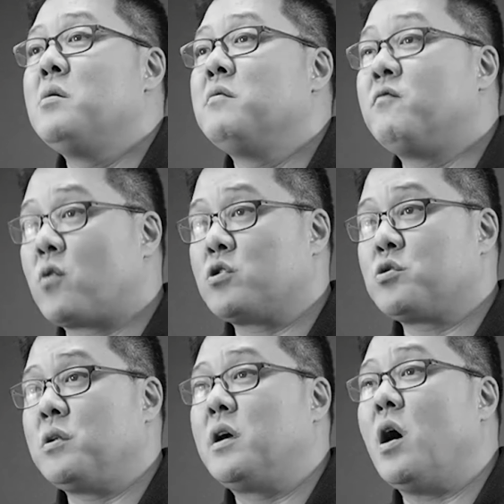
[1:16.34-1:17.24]

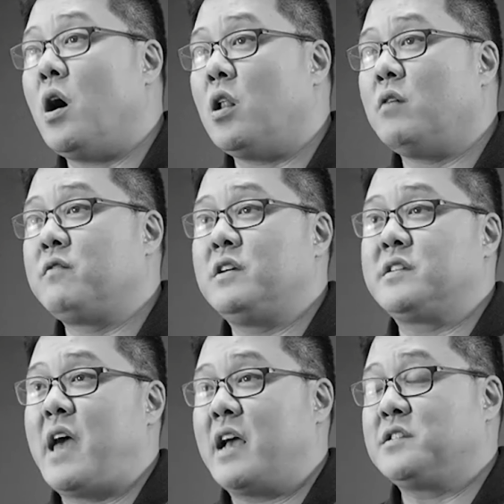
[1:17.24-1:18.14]
virtually all of these
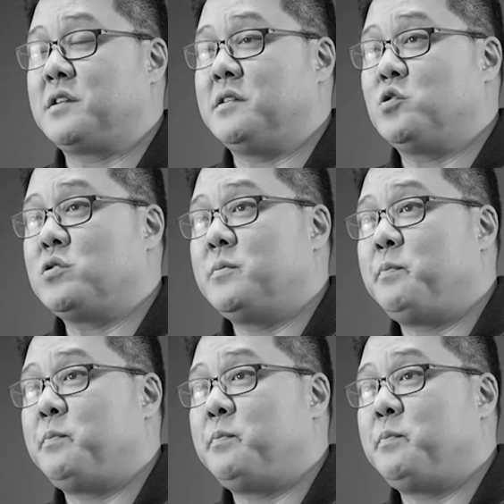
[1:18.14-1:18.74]
accidents.